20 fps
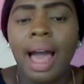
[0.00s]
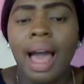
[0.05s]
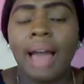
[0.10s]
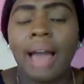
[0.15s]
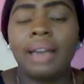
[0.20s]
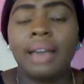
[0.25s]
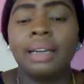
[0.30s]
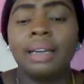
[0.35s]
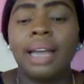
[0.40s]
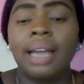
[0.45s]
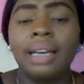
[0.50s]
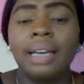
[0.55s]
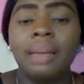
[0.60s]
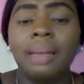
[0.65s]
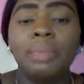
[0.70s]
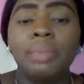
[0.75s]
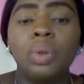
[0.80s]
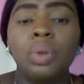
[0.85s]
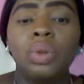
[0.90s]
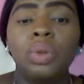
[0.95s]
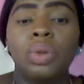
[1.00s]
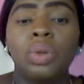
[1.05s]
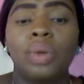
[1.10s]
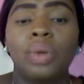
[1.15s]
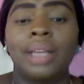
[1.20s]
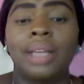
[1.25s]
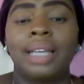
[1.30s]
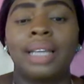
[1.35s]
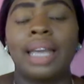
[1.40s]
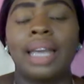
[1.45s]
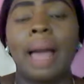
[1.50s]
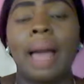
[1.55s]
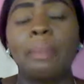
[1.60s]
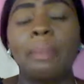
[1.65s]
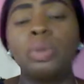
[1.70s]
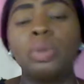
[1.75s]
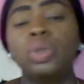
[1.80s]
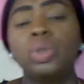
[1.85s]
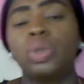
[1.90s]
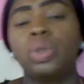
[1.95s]
and let them know the right that it
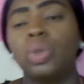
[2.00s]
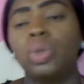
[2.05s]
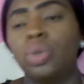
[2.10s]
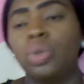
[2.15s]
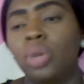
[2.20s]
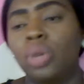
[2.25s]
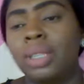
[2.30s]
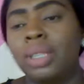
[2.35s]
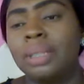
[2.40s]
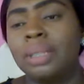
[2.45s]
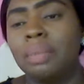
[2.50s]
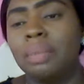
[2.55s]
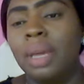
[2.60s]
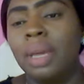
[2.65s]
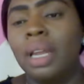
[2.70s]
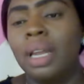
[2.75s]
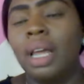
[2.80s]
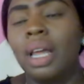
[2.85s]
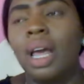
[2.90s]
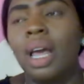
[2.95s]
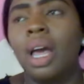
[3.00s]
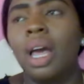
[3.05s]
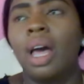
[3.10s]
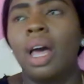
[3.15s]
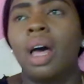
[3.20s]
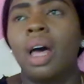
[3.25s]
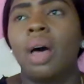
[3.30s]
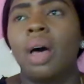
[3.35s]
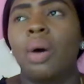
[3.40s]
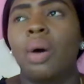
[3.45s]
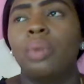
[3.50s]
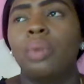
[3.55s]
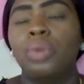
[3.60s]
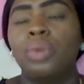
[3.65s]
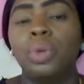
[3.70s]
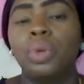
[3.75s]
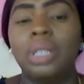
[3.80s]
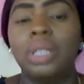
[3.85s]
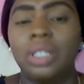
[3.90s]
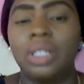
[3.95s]
happened to you doesn't mean
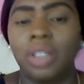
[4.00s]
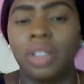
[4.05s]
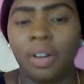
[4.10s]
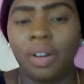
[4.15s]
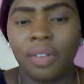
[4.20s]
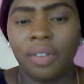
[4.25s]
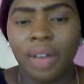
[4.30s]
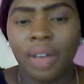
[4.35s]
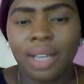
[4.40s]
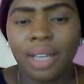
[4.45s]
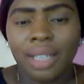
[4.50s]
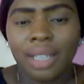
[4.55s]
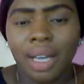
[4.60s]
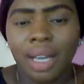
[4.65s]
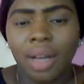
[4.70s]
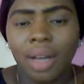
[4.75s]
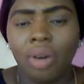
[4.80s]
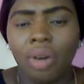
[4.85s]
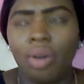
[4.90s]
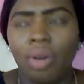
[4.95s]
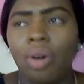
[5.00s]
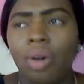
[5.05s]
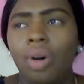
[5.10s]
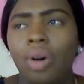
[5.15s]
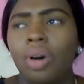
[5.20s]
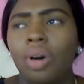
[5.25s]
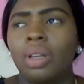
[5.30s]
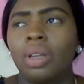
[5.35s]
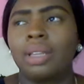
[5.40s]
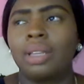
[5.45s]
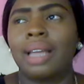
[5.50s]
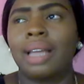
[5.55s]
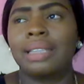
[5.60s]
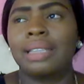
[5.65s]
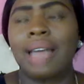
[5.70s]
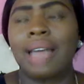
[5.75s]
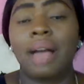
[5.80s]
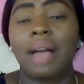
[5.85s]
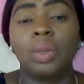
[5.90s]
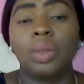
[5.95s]
you deserve it or
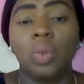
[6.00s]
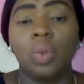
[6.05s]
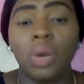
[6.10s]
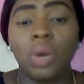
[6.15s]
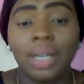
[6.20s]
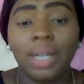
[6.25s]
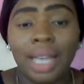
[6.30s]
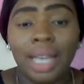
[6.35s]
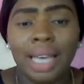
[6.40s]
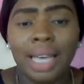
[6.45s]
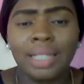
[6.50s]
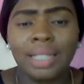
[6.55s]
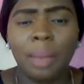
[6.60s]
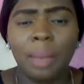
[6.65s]
that's how the world is.